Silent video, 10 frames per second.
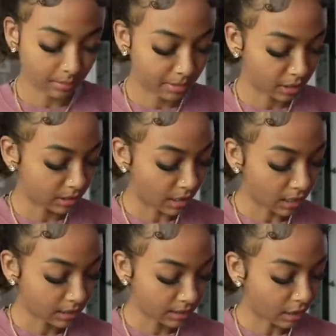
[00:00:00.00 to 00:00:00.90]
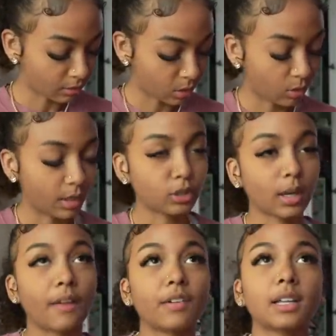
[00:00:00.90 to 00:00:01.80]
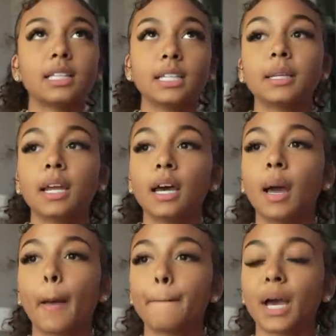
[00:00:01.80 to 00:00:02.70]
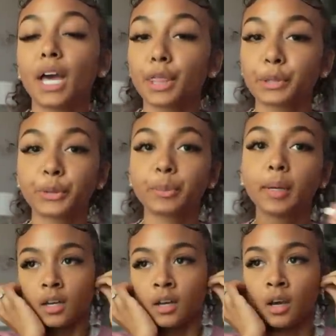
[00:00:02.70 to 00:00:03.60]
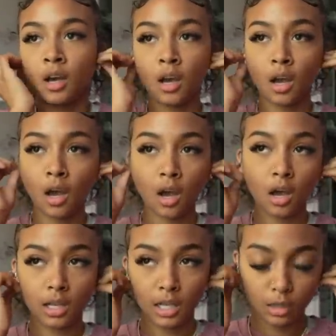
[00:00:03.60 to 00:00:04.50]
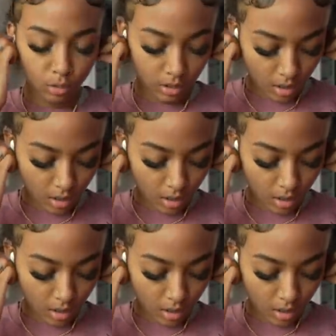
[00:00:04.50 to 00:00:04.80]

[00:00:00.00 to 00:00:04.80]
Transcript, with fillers: Let me just knock this out real quick so I can have a clean bathroom. Hallelujah.